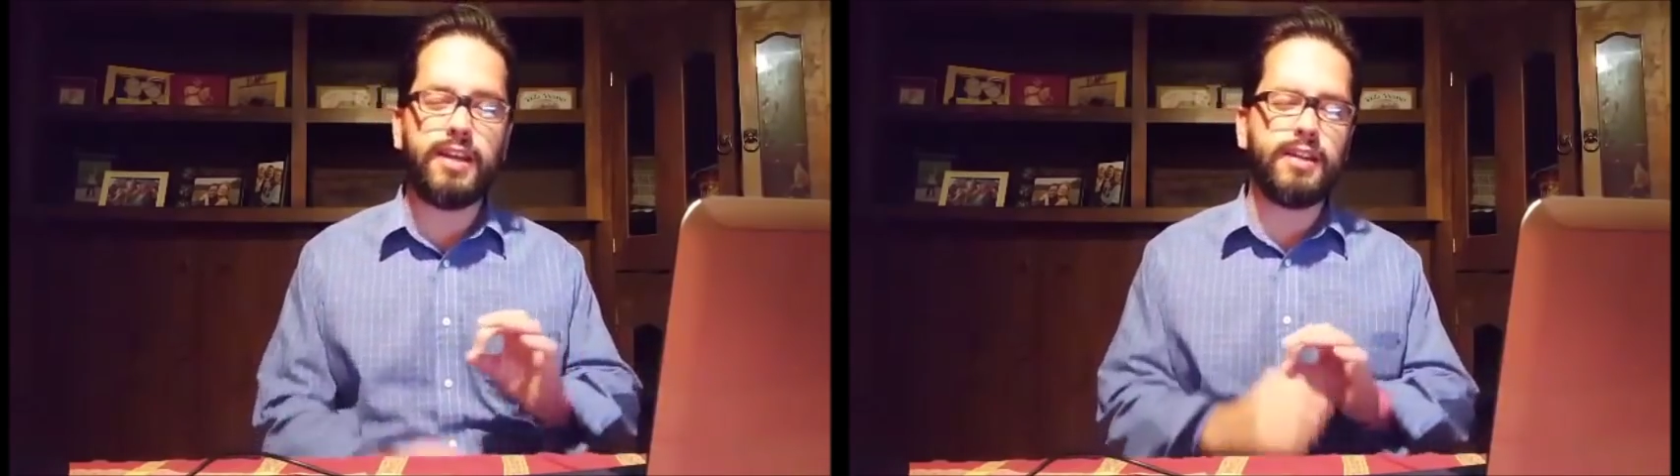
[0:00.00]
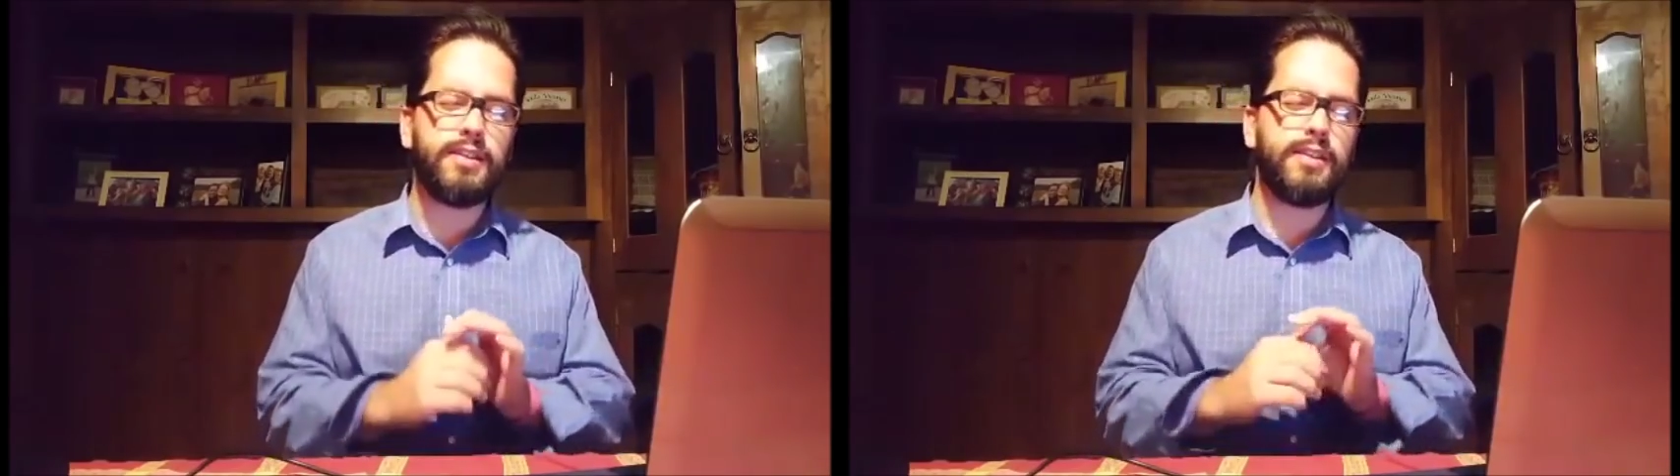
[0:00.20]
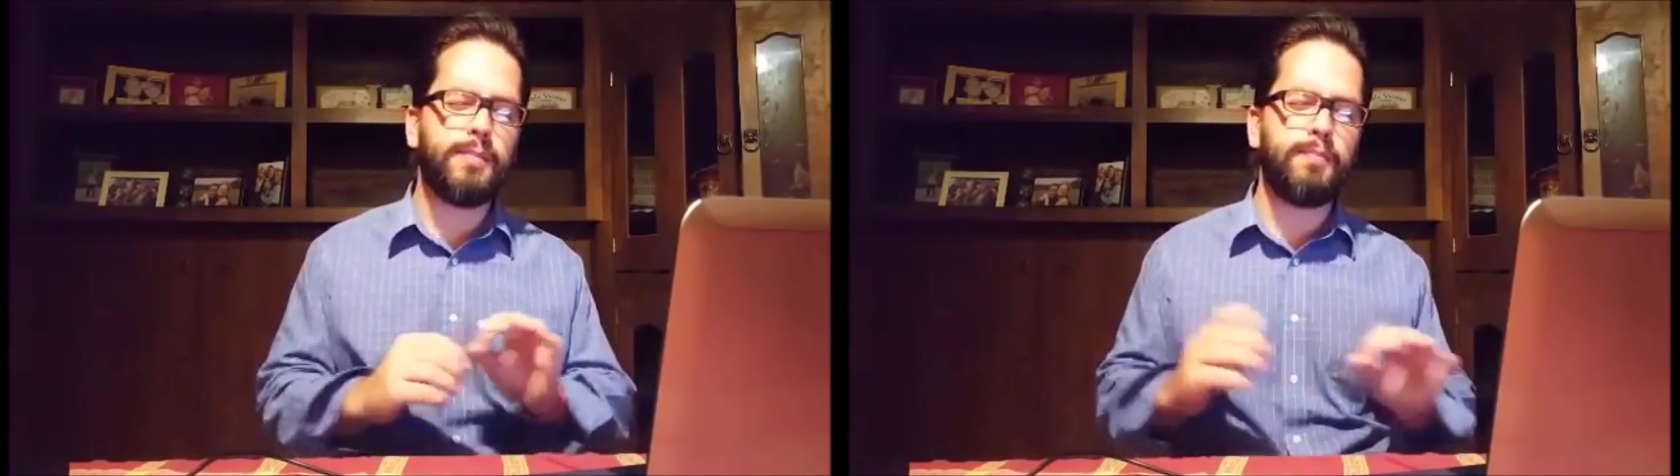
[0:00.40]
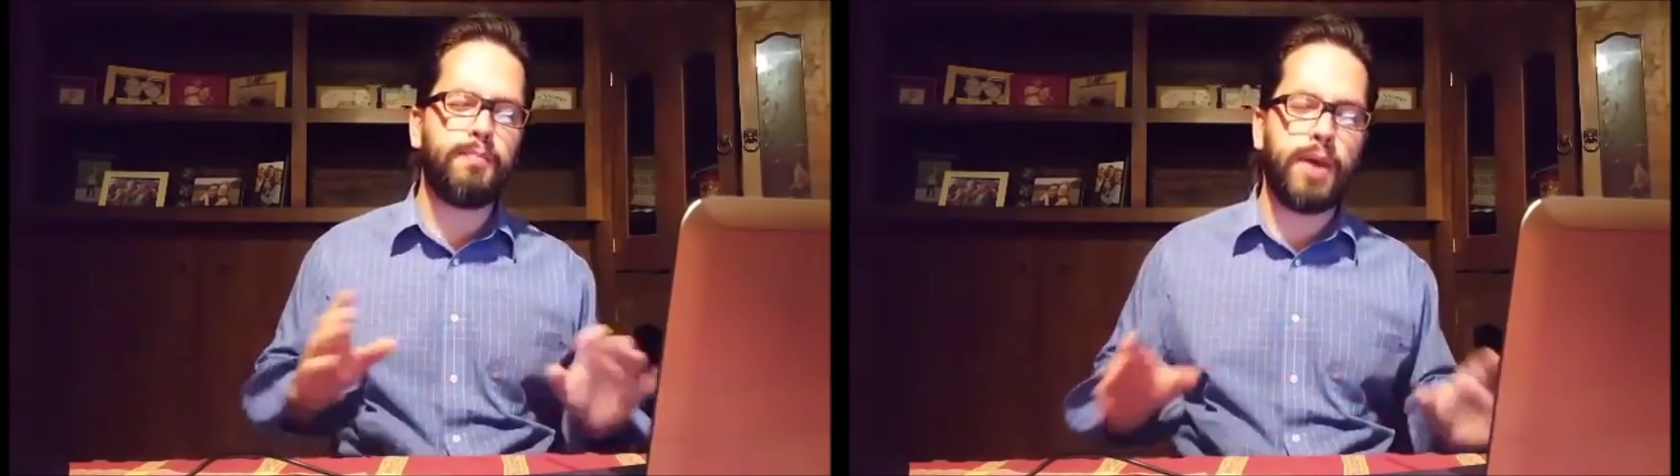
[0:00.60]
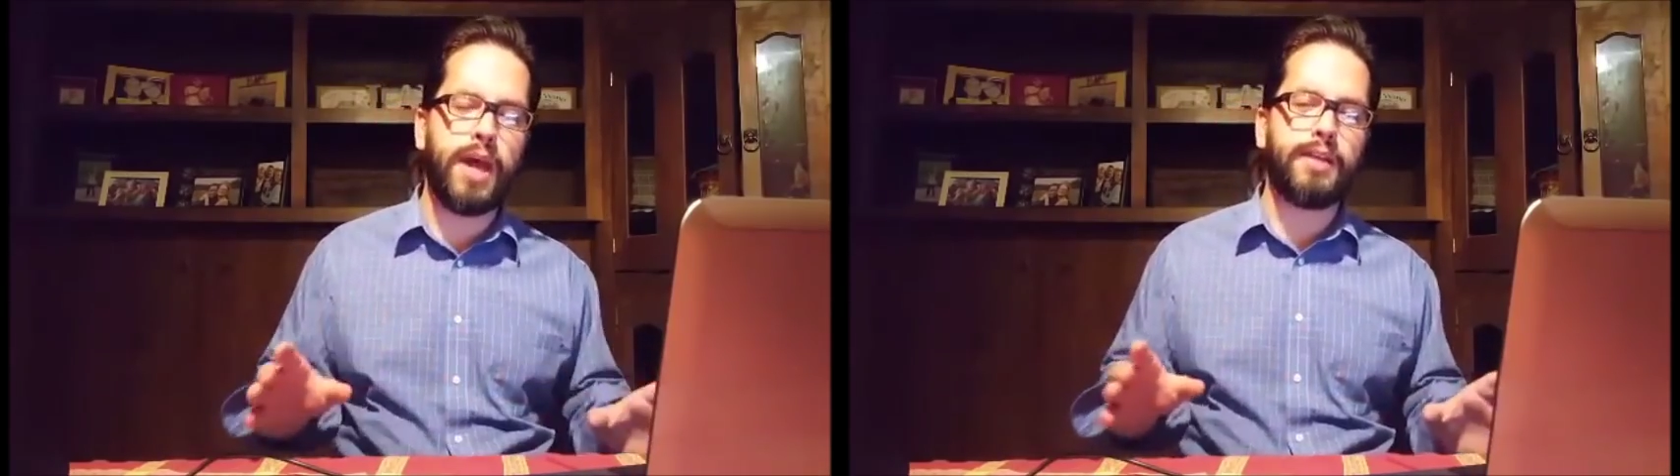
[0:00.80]
He is the
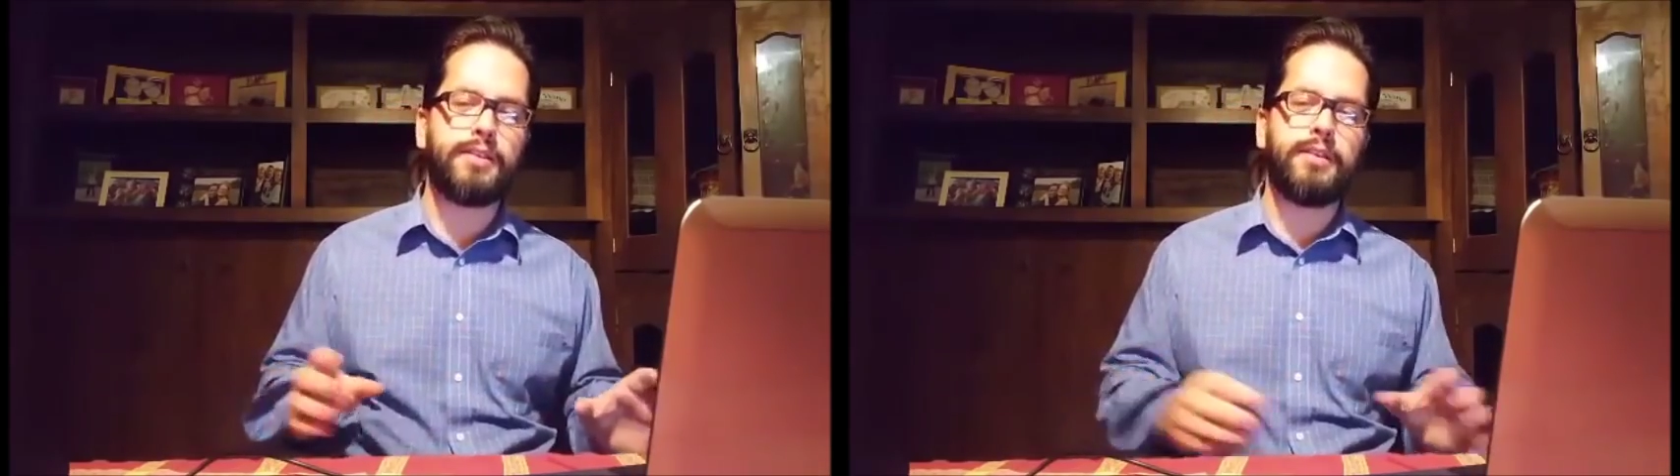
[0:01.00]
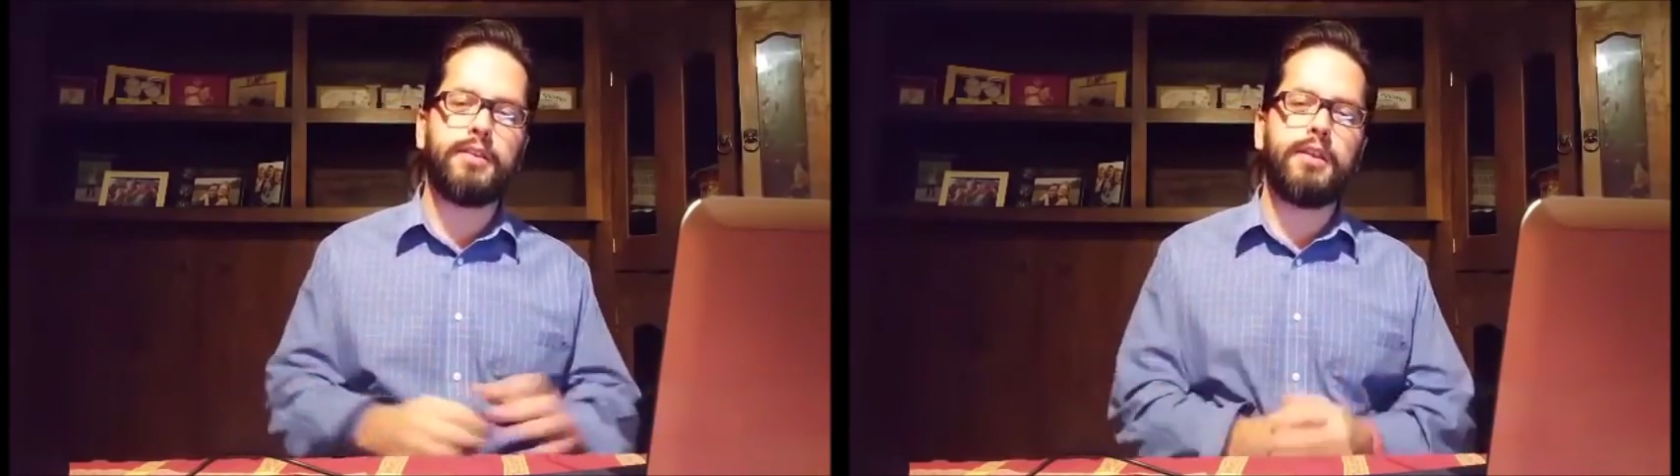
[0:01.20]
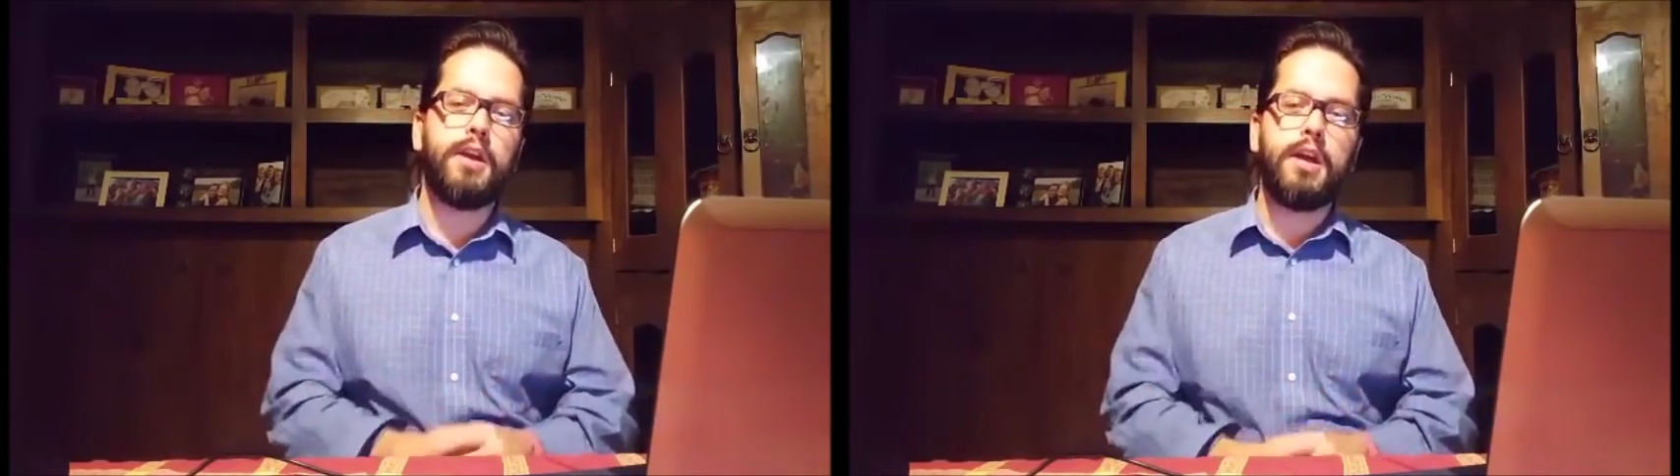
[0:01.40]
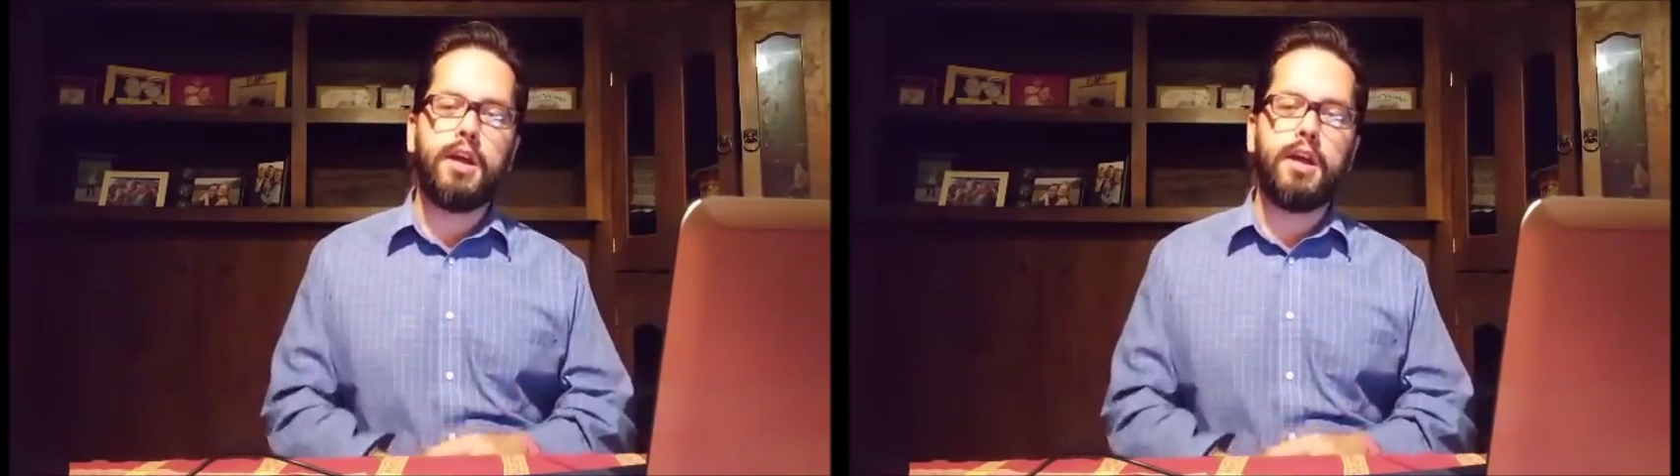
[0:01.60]
best, and